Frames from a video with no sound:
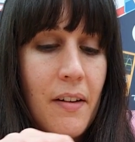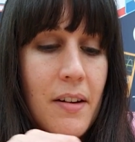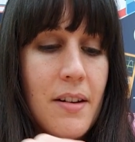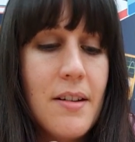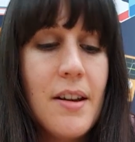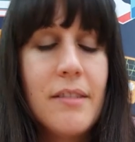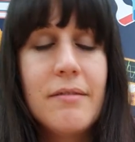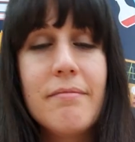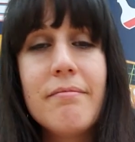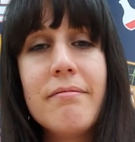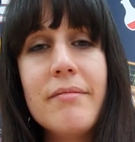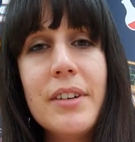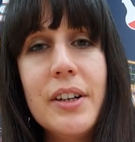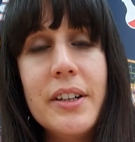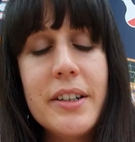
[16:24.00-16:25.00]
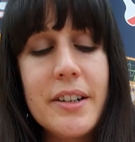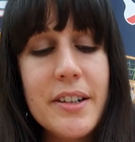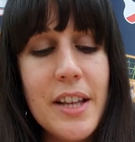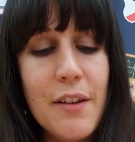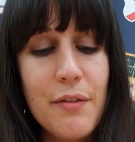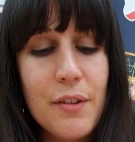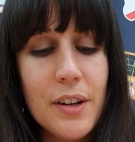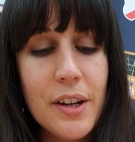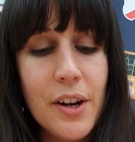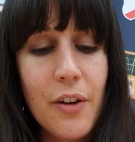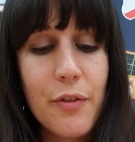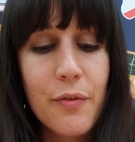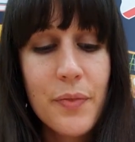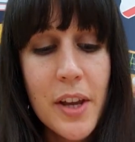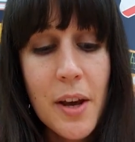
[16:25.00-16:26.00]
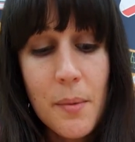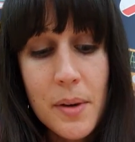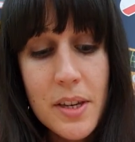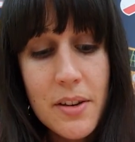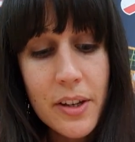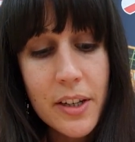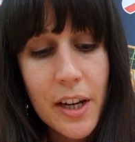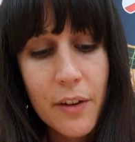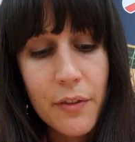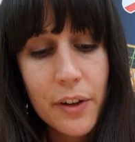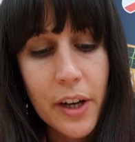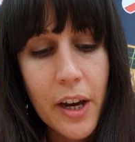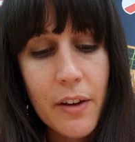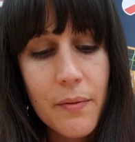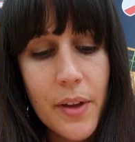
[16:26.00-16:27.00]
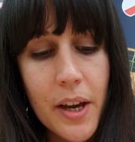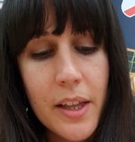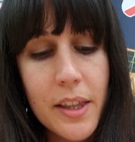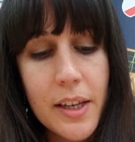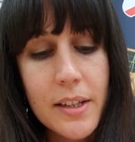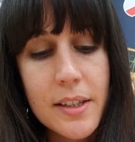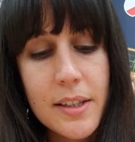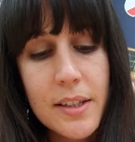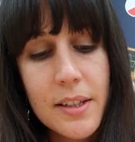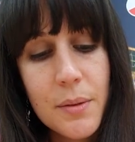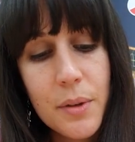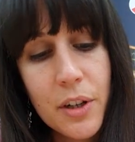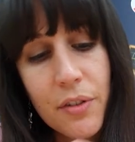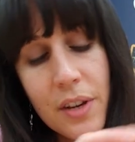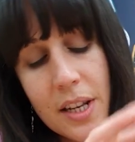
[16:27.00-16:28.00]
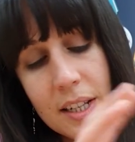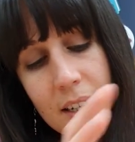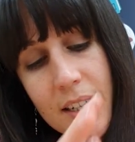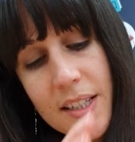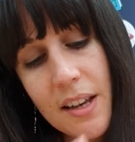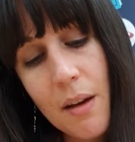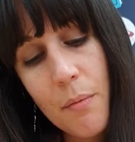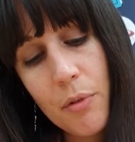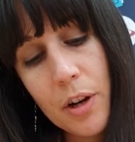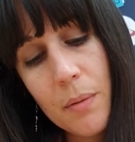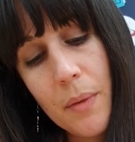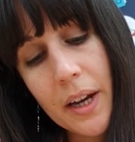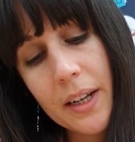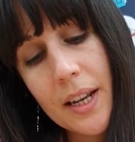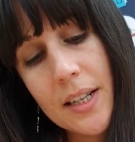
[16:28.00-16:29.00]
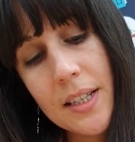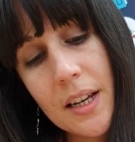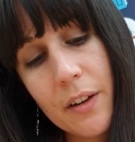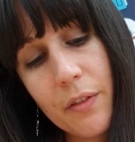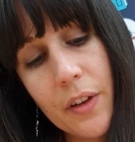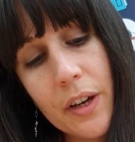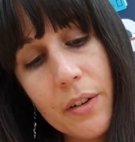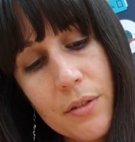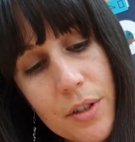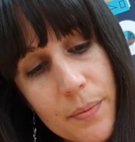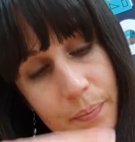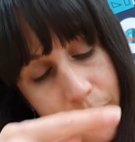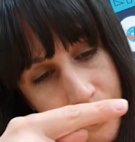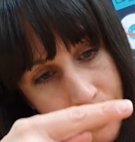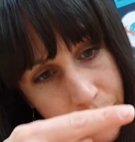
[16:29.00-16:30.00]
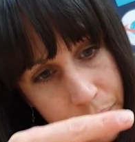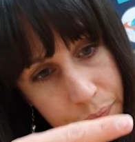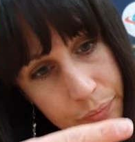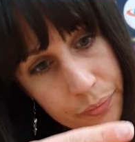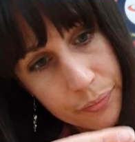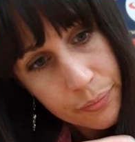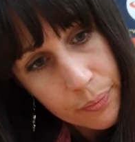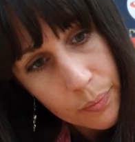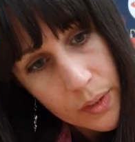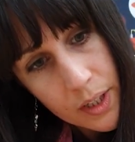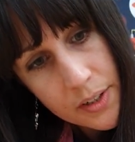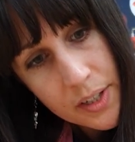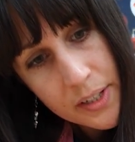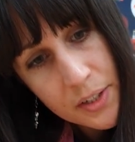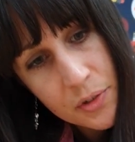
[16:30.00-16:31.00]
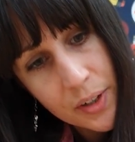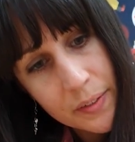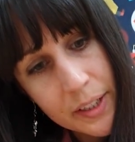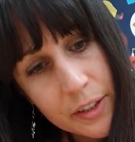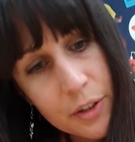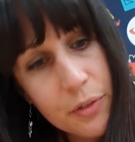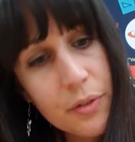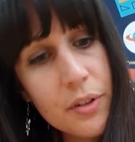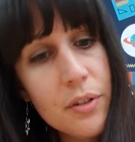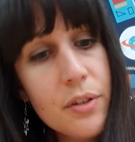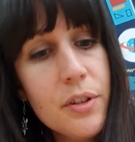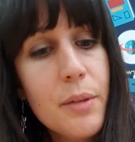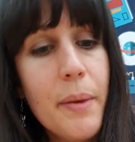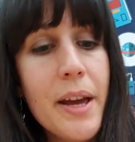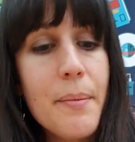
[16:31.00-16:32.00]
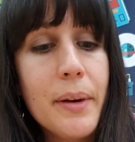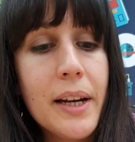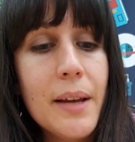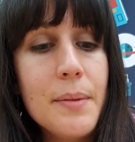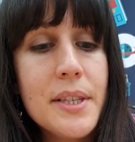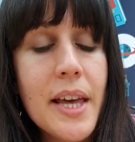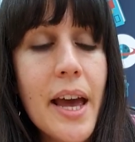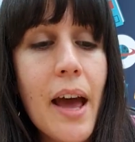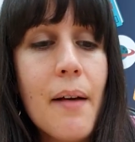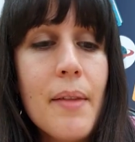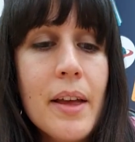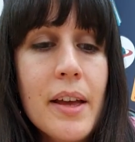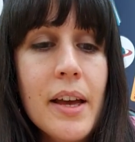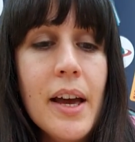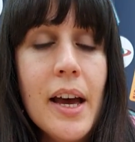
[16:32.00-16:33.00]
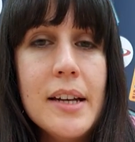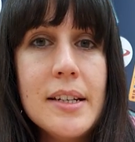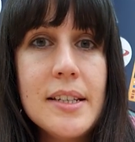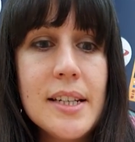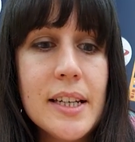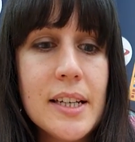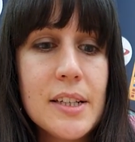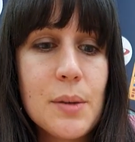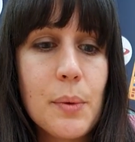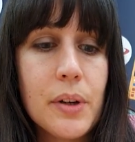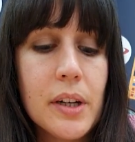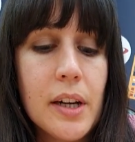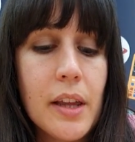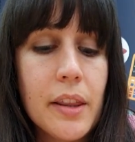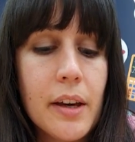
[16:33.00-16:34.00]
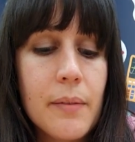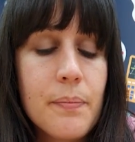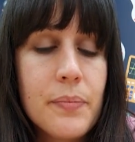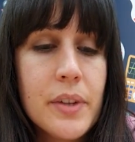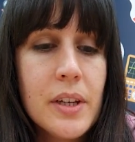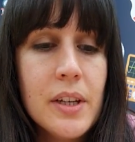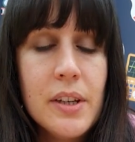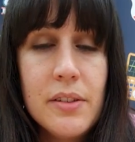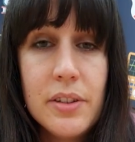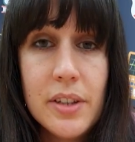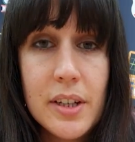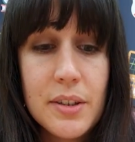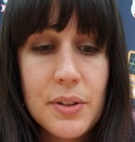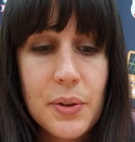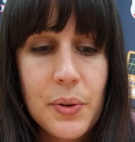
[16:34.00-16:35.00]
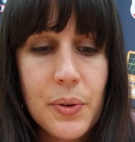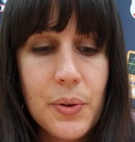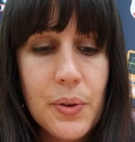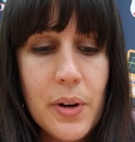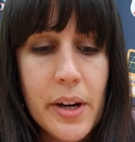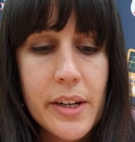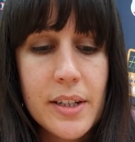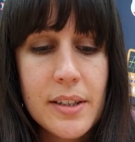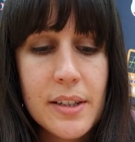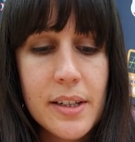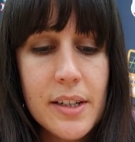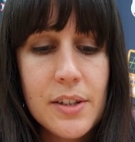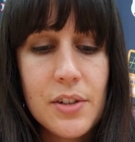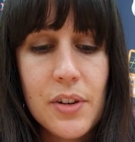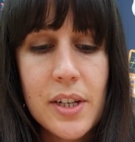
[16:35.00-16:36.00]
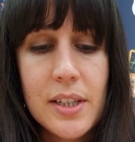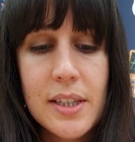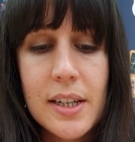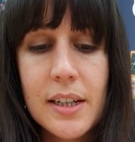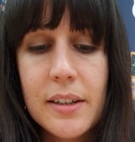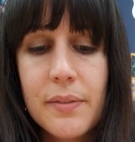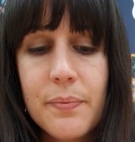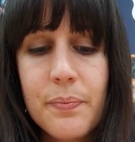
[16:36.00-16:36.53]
No. Oh, they've fallen off. But you can have a go at this. So we're creating a temporary magnetic field. So it's travelling through the paper clips there and sticking to one another. So that's quite interesting.